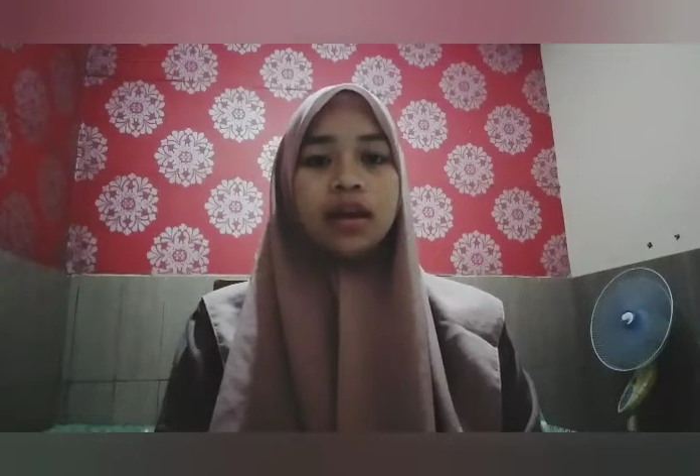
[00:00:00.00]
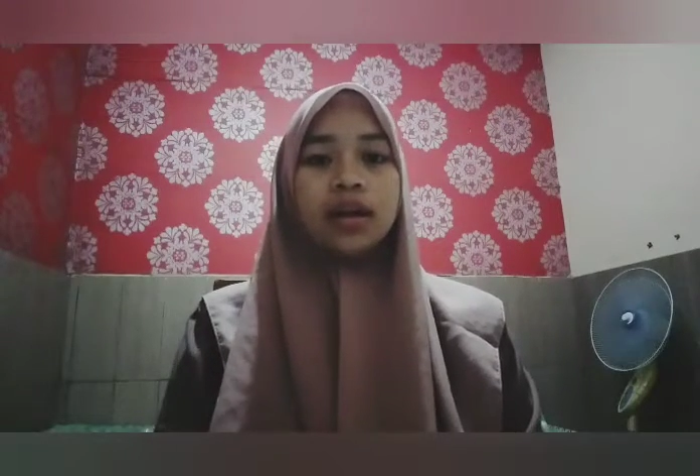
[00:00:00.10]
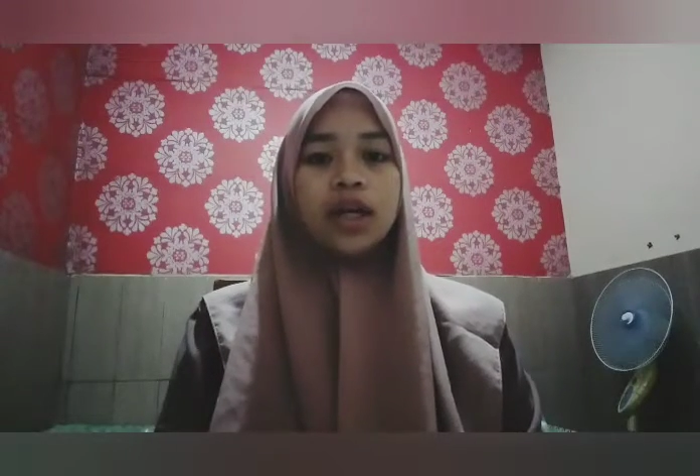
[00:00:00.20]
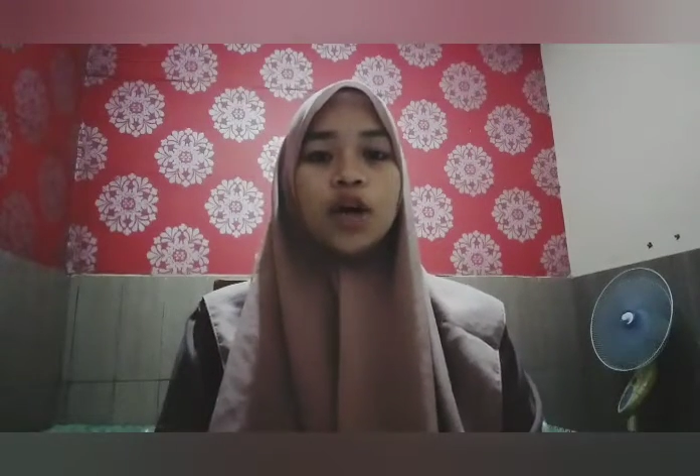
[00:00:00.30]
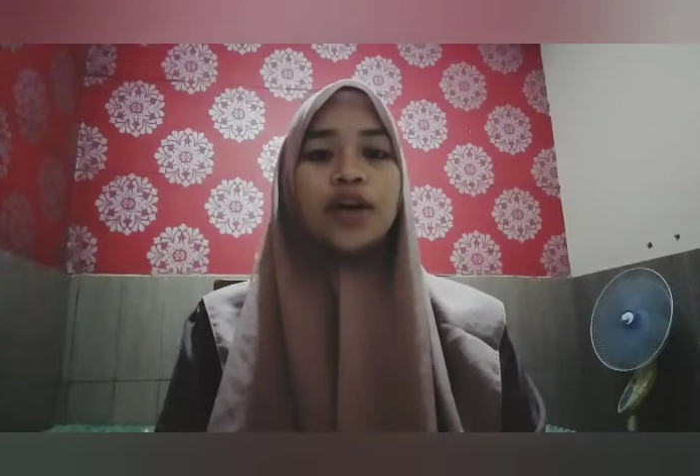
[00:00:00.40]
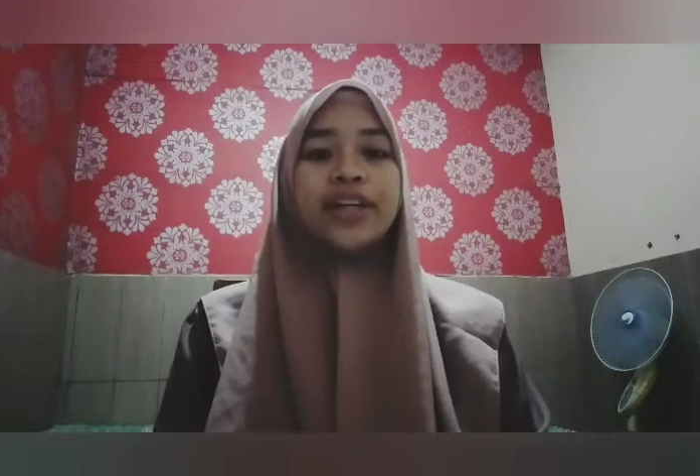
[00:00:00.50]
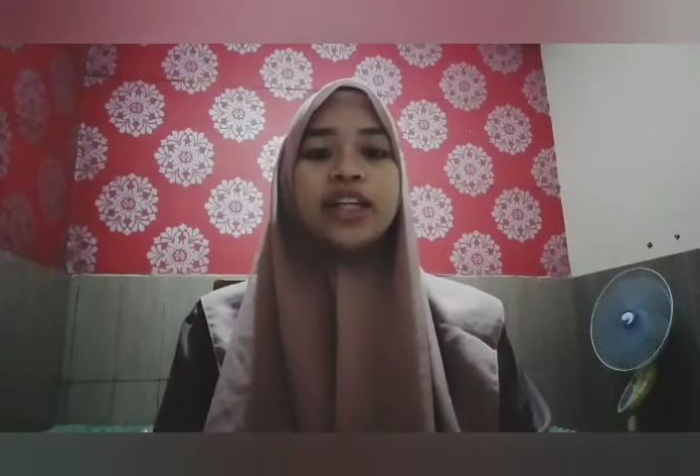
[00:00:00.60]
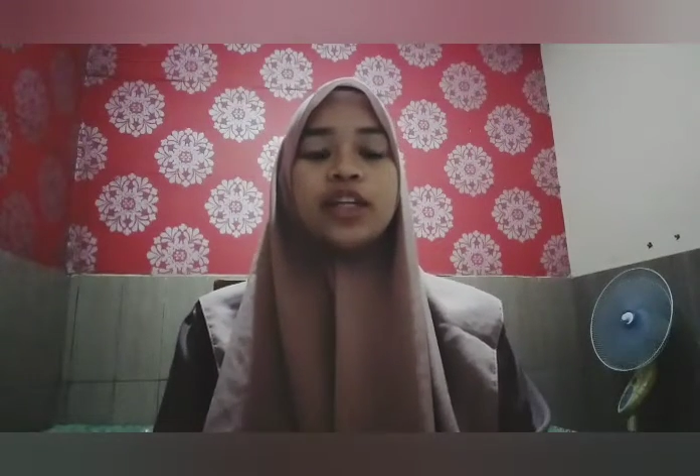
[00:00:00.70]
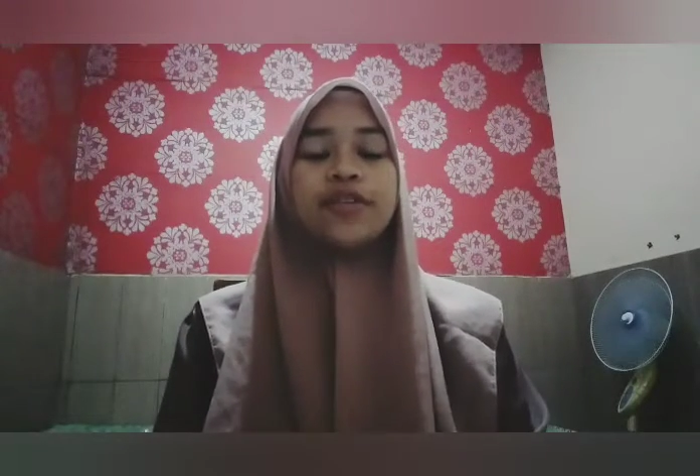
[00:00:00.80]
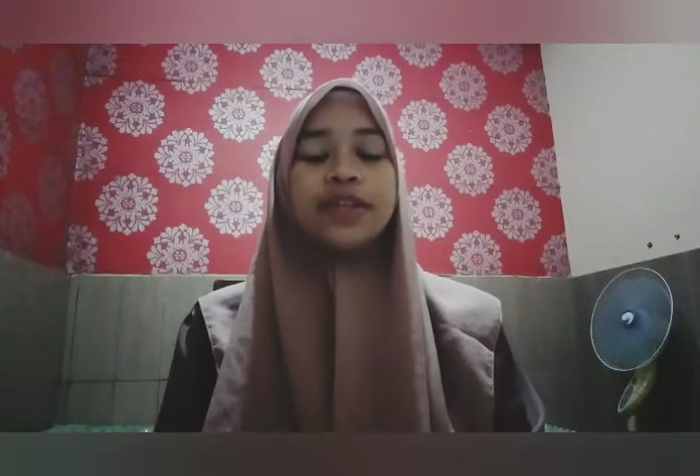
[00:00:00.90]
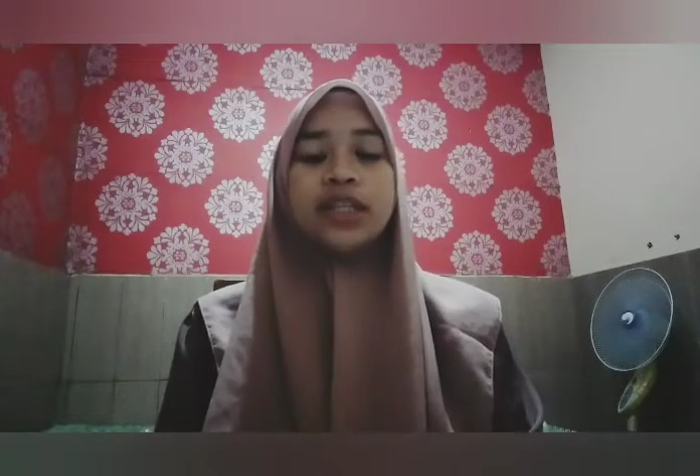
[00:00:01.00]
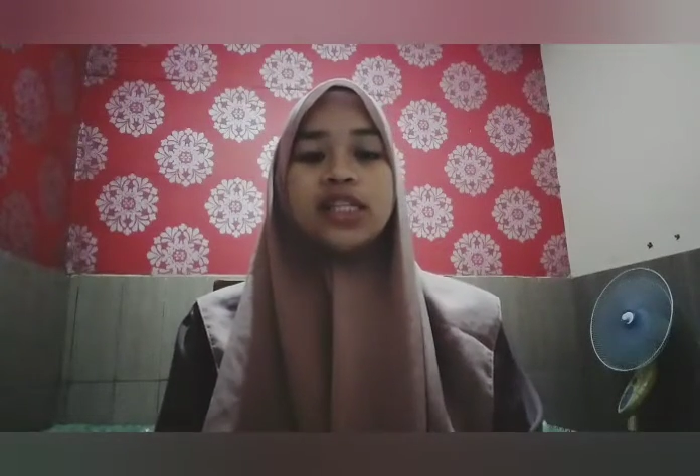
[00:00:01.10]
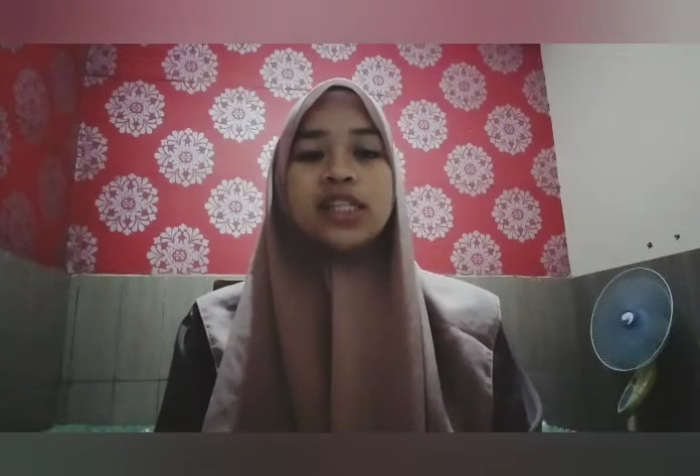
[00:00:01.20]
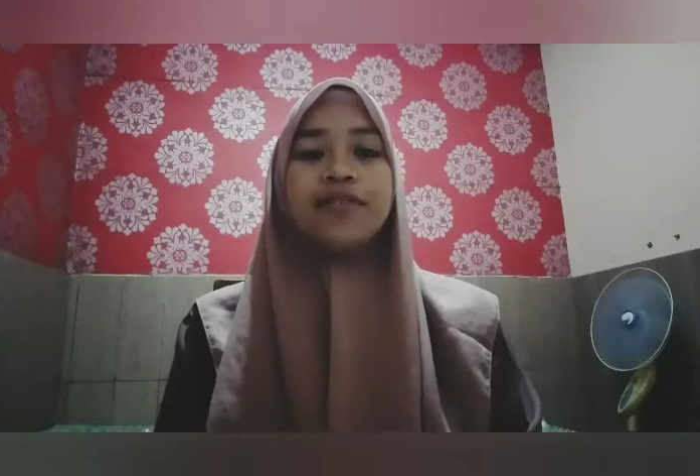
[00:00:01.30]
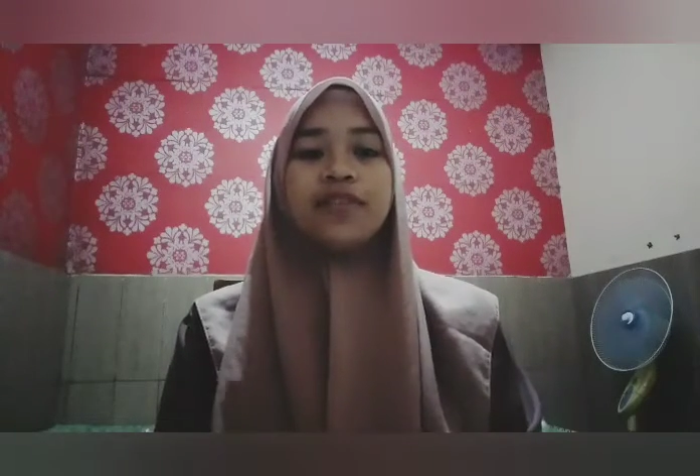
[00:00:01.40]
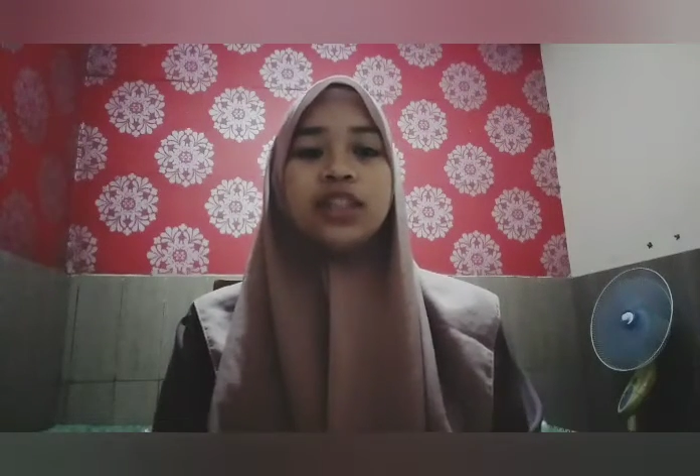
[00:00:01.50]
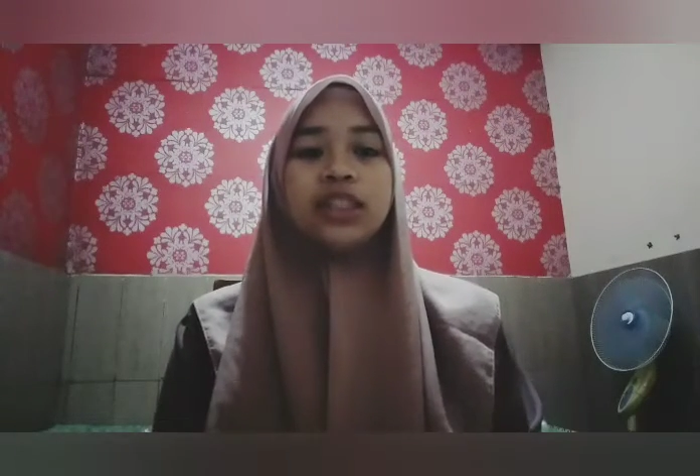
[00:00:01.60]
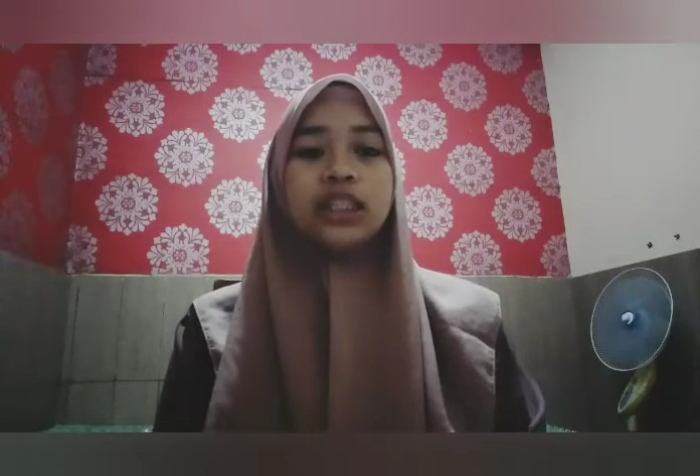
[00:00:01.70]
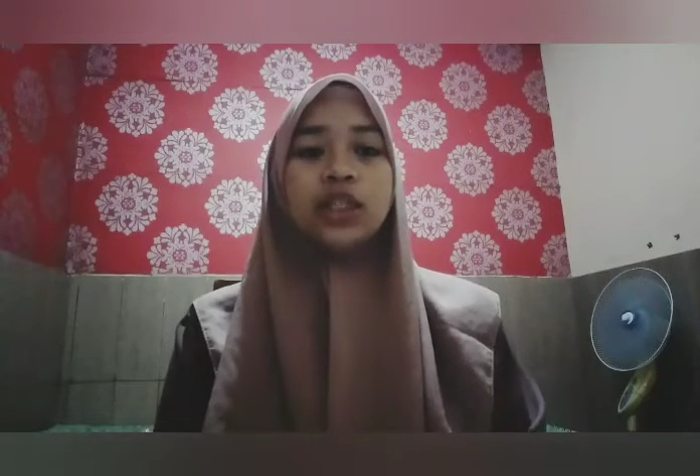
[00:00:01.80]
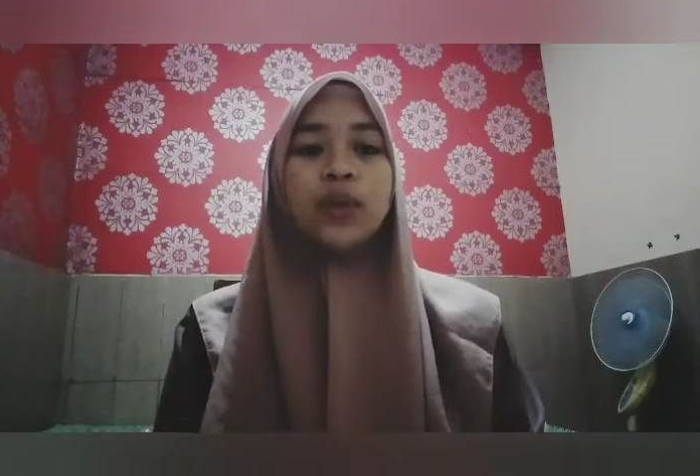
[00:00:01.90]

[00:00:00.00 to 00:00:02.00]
According to various definitions,